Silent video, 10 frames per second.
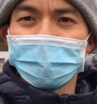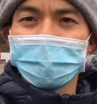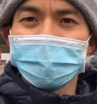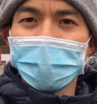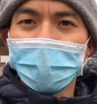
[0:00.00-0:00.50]

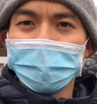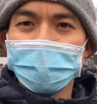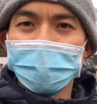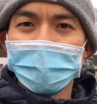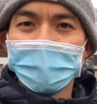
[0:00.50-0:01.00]
swab
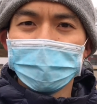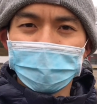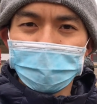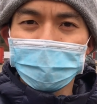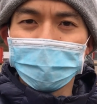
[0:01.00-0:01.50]

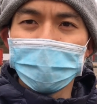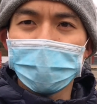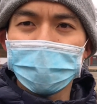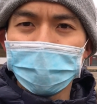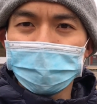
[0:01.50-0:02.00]
first through my
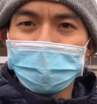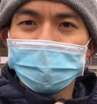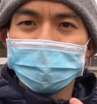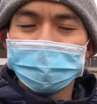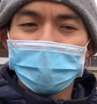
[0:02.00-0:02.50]
throat
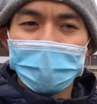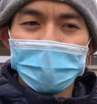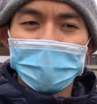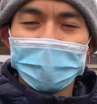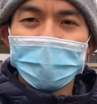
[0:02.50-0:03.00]

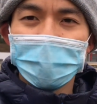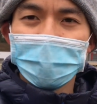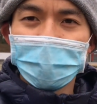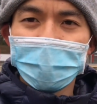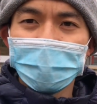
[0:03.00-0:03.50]
and
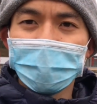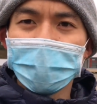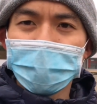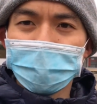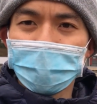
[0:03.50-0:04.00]
then
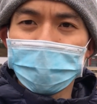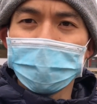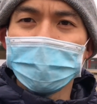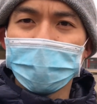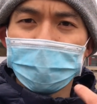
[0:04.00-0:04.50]
another one through
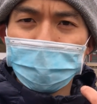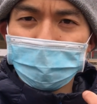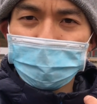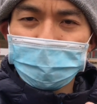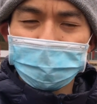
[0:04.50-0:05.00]
my
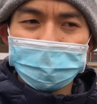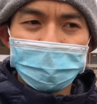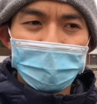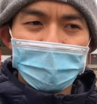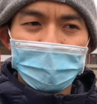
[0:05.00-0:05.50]
nose.
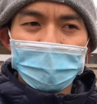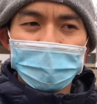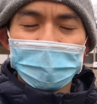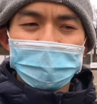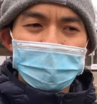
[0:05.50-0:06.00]

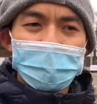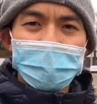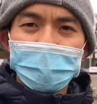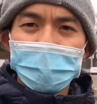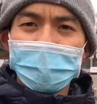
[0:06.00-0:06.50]

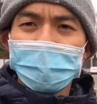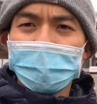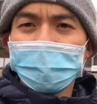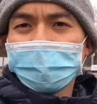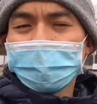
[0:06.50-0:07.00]
A
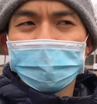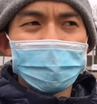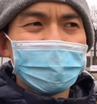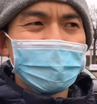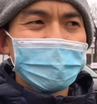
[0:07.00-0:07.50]

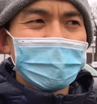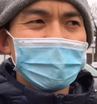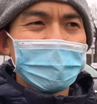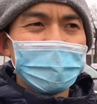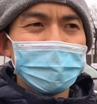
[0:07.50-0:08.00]

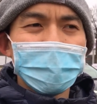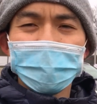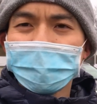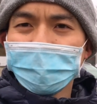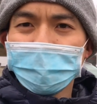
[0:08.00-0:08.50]
bit
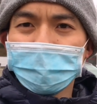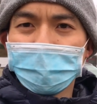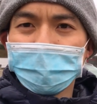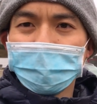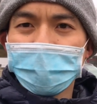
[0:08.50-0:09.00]

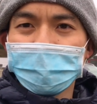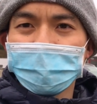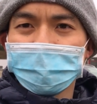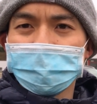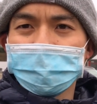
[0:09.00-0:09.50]
uncomfortable, but
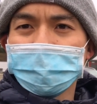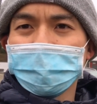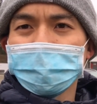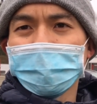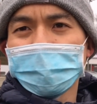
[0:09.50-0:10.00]
it
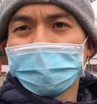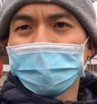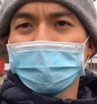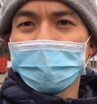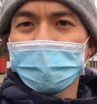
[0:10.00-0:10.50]
was relatively
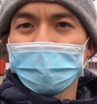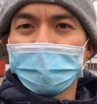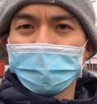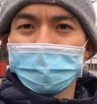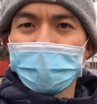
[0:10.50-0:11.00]
quick and
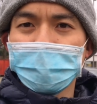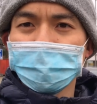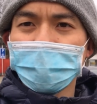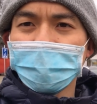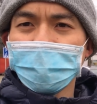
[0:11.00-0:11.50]
now I'm
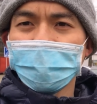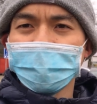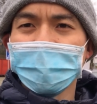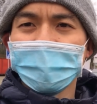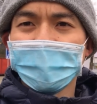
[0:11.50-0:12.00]
done.
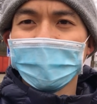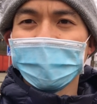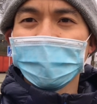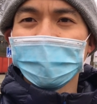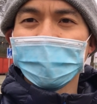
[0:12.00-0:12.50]

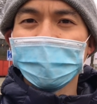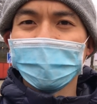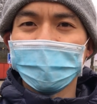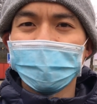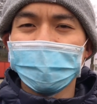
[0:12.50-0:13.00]

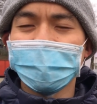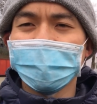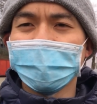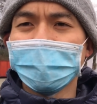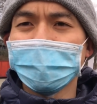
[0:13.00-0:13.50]
And
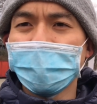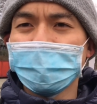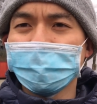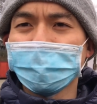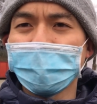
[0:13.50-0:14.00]
I'll wait
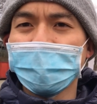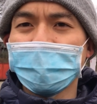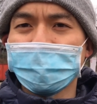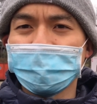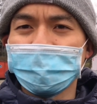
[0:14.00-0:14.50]
48
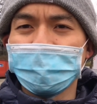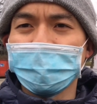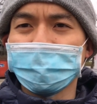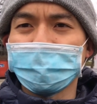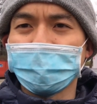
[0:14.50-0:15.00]
hours to see the
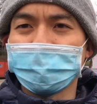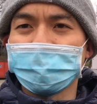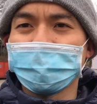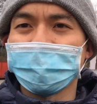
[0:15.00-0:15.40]
results.